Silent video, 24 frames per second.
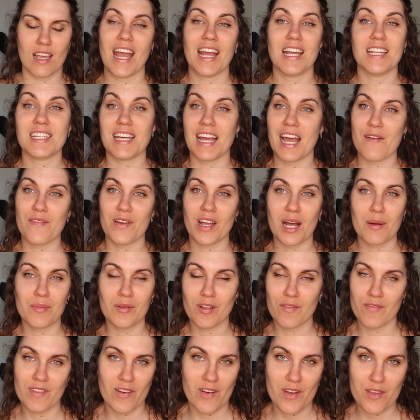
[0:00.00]
and I have a
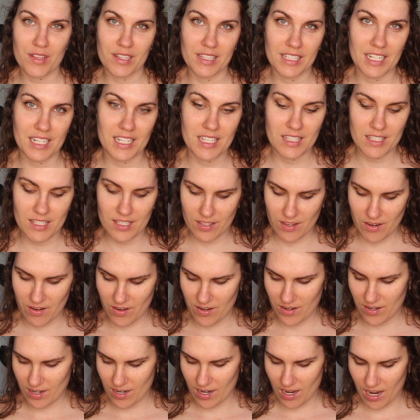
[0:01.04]
couple of their other linens,
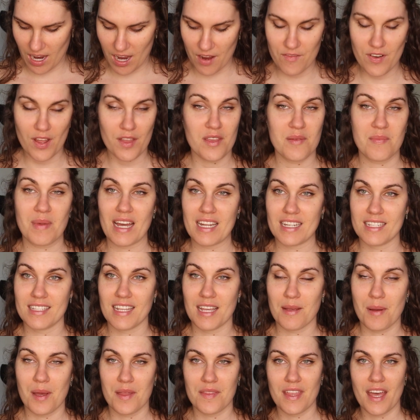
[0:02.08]
so I have nothing bad to say
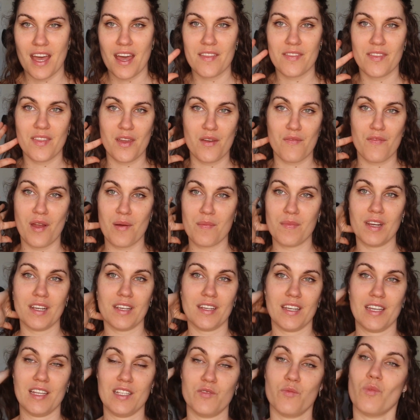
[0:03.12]
about that. Their
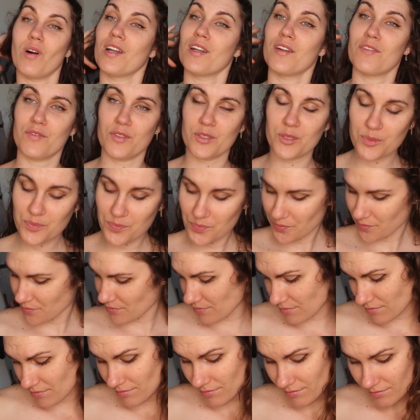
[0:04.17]
fabric is wonderful.
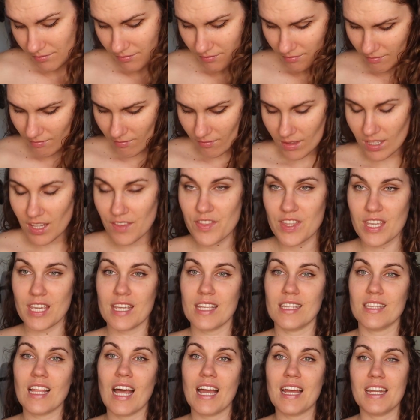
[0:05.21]

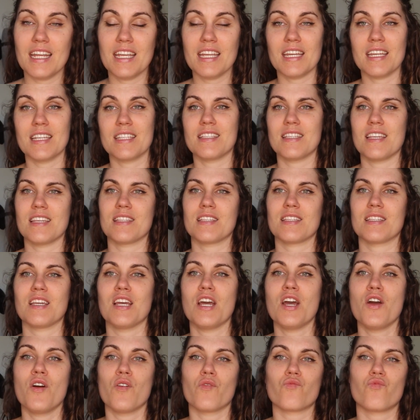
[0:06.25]
The lining is this
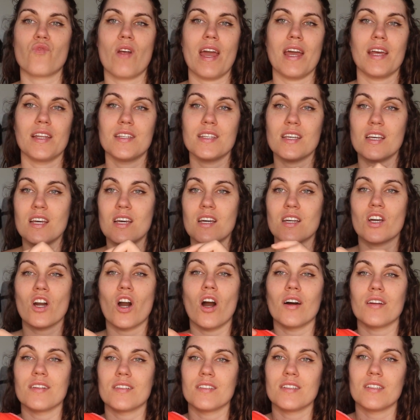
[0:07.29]
red
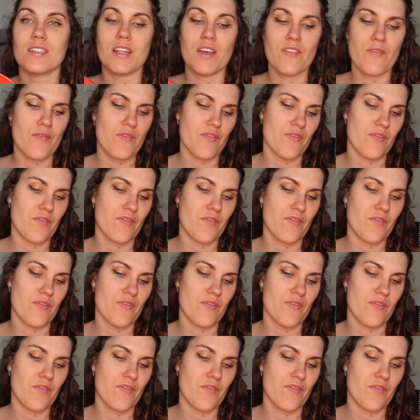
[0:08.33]
cotton